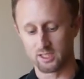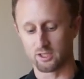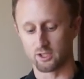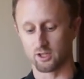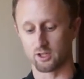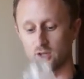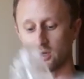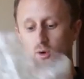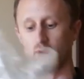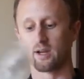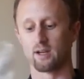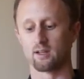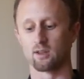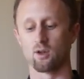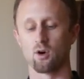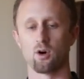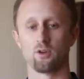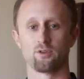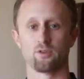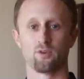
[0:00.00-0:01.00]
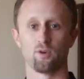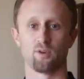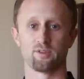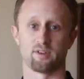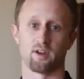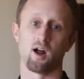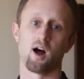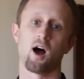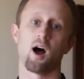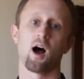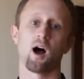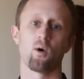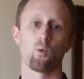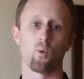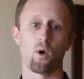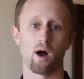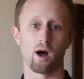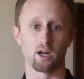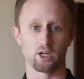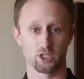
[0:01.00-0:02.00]
and you're going to go ahead and launder those on a hot
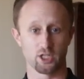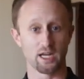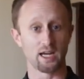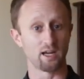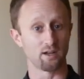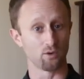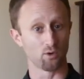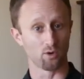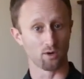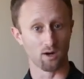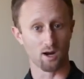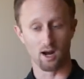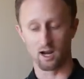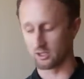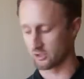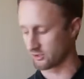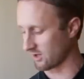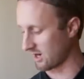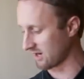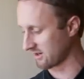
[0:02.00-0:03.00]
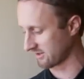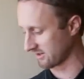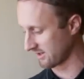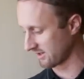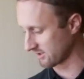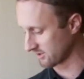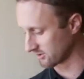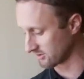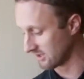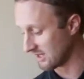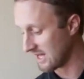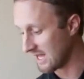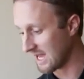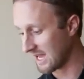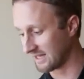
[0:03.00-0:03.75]
wash and or a hot dry cycle,